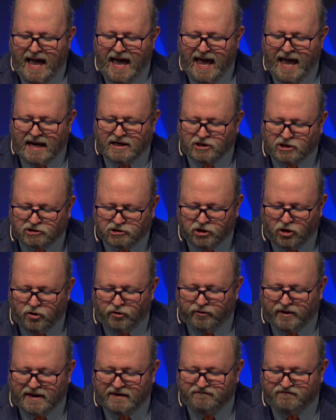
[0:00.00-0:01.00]
and
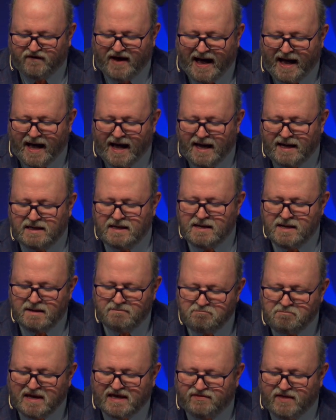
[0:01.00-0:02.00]
glorified
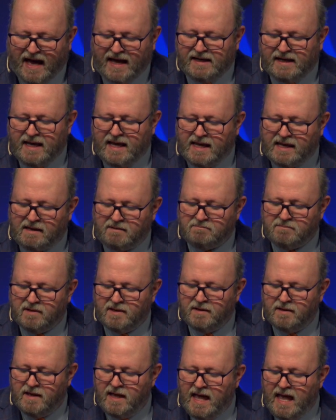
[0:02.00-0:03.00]
be thy name.
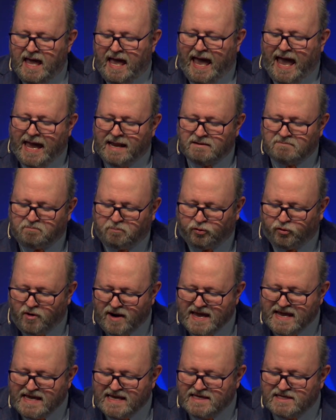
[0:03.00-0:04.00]
And
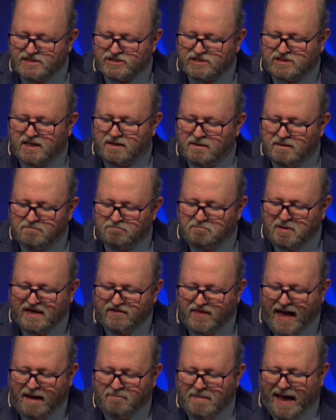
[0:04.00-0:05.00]
praised be
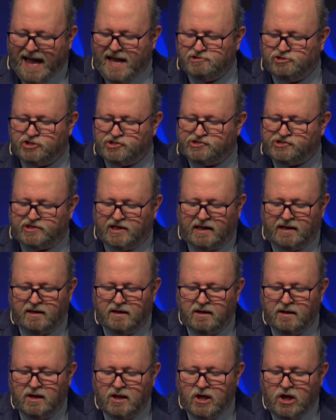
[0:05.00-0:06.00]
thy majesty,
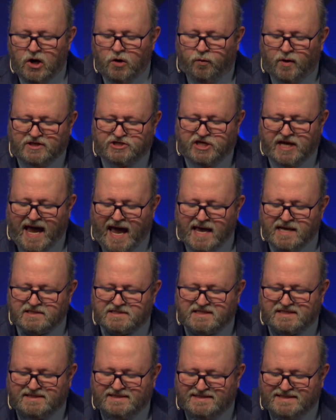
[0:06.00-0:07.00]
which
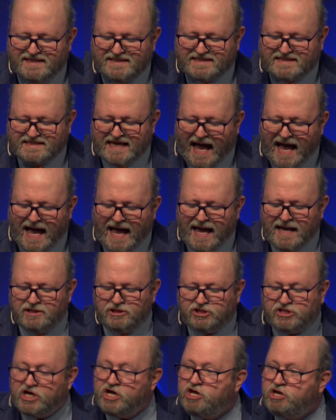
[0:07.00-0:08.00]
has
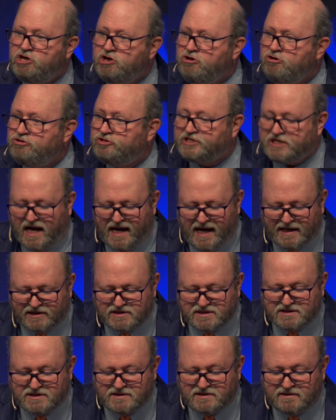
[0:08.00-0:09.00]
designed to use
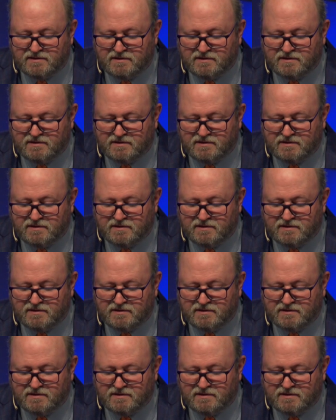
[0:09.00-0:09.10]
us,